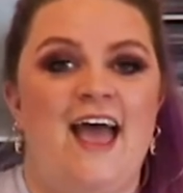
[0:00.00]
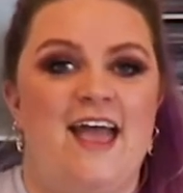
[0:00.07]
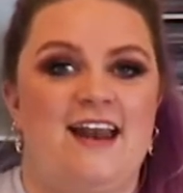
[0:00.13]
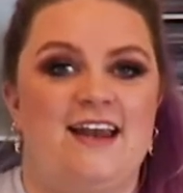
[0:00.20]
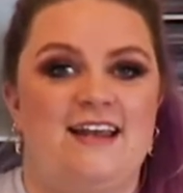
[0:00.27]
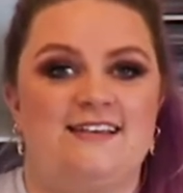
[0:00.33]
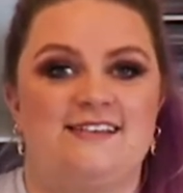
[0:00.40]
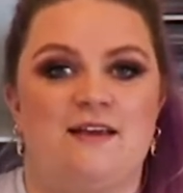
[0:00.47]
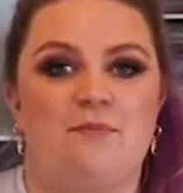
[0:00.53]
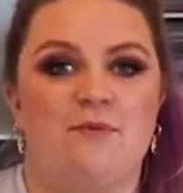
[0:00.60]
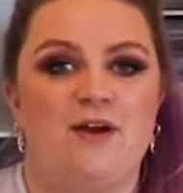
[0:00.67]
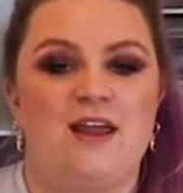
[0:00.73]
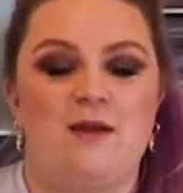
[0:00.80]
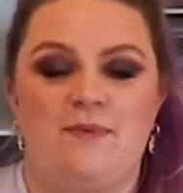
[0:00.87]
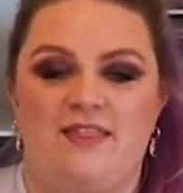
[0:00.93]
any
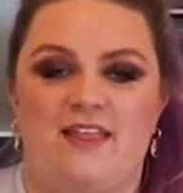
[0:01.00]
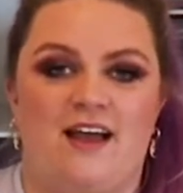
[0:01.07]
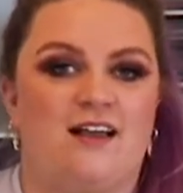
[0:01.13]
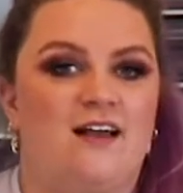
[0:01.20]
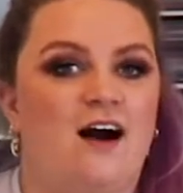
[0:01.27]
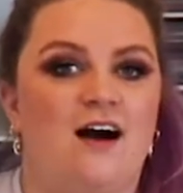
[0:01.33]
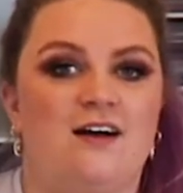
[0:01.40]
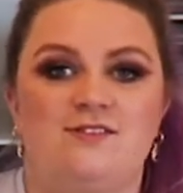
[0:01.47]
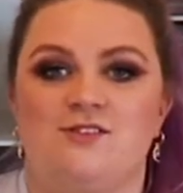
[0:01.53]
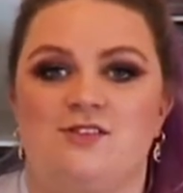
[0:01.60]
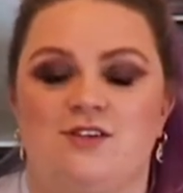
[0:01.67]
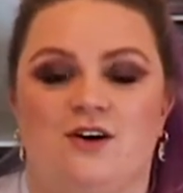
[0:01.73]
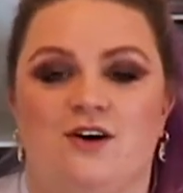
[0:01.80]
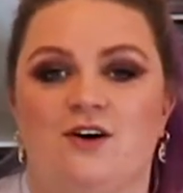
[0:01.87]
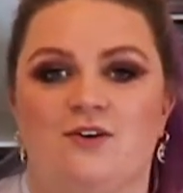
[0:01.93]
debris, be that
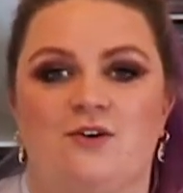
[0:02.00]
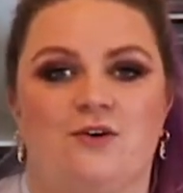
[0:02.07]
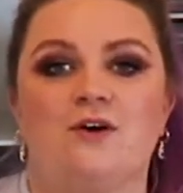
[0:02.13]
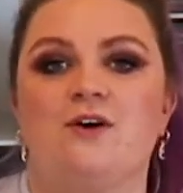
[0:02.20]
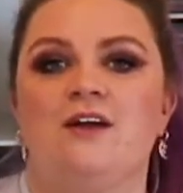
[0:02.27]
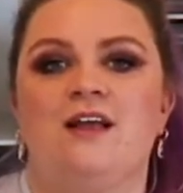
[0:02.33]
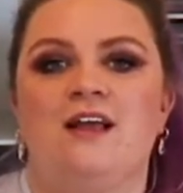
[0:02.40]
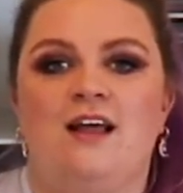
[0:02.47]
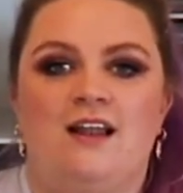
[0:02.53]
cardstock or